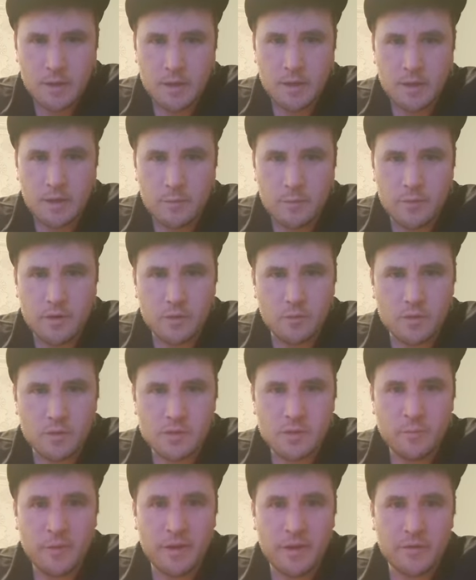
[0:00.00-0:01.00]
Everybody, what's the
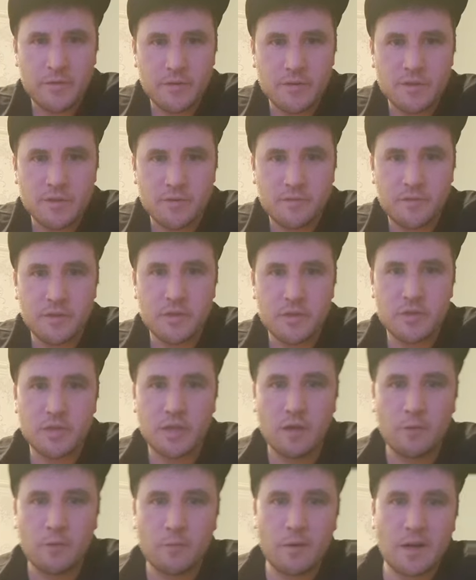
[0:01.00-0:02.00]
method to fish
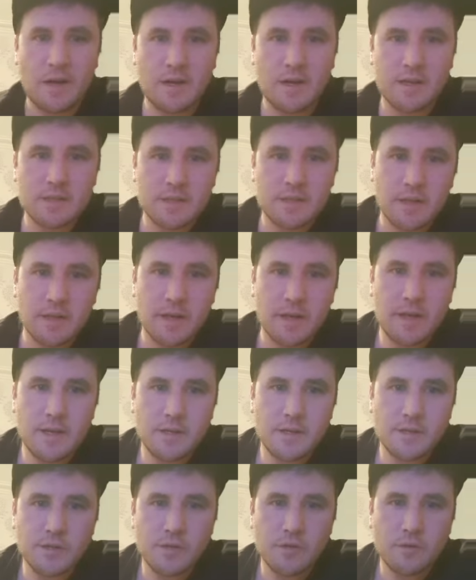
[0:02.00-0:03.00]
Diao Barks and
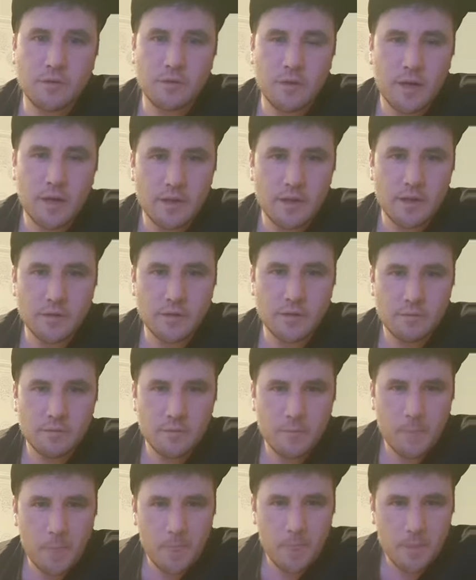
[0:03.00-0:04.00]
here's your hey,
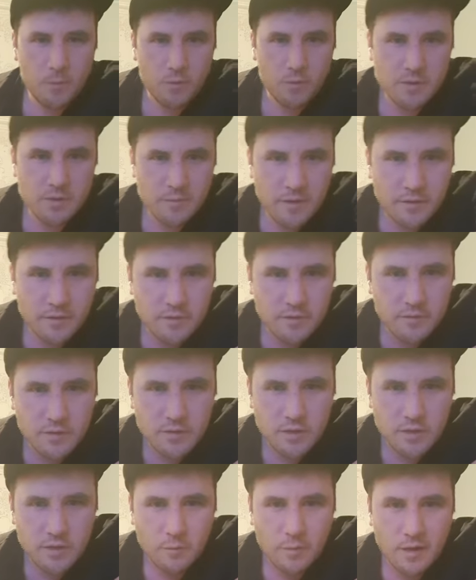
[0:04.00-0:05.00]
what's the method to
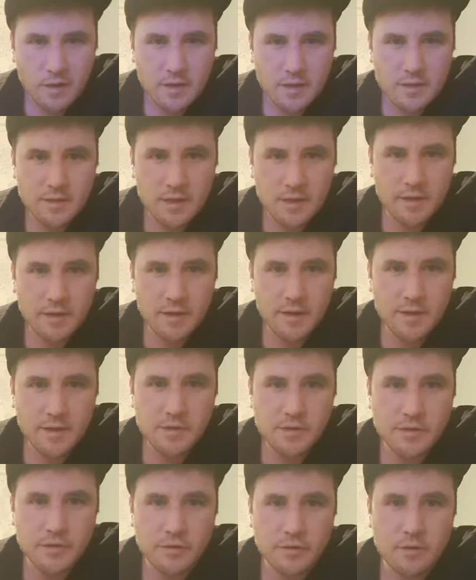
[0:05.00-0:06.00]
fish Diao Barks and
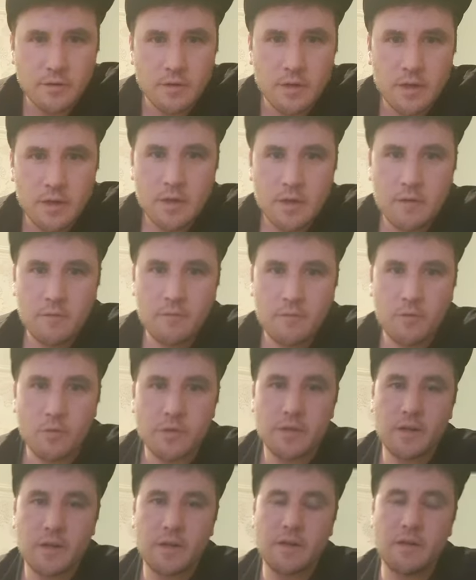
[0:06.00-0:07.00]
here's your
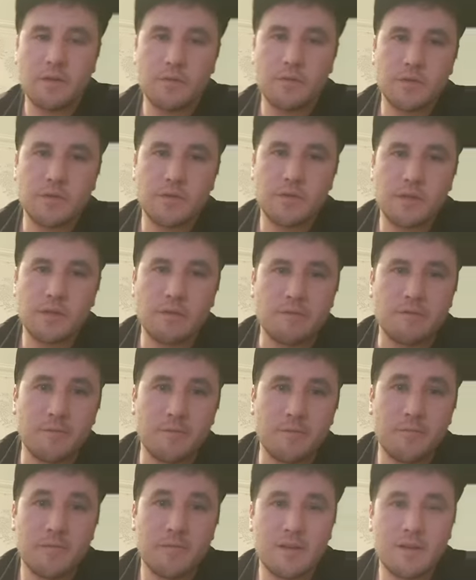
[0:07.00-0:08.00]
floating line and retrieve?
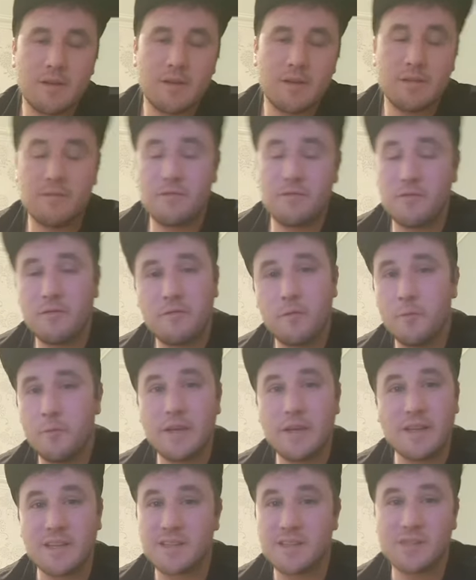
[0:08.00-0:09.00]
For
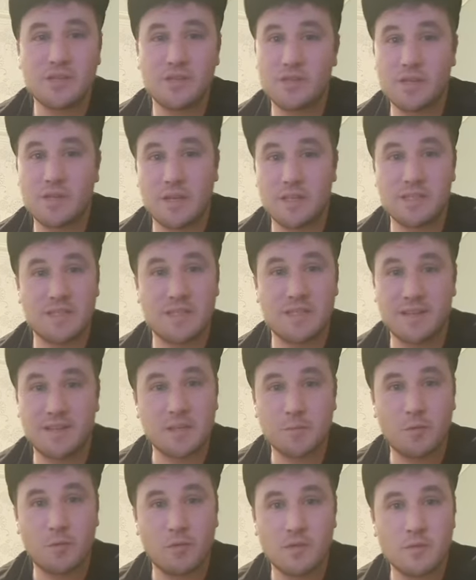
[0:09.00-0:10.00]
me, it's as static
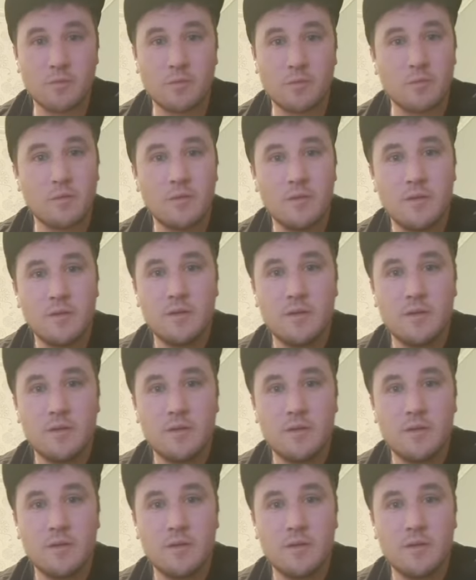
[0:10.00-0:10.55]
as possible.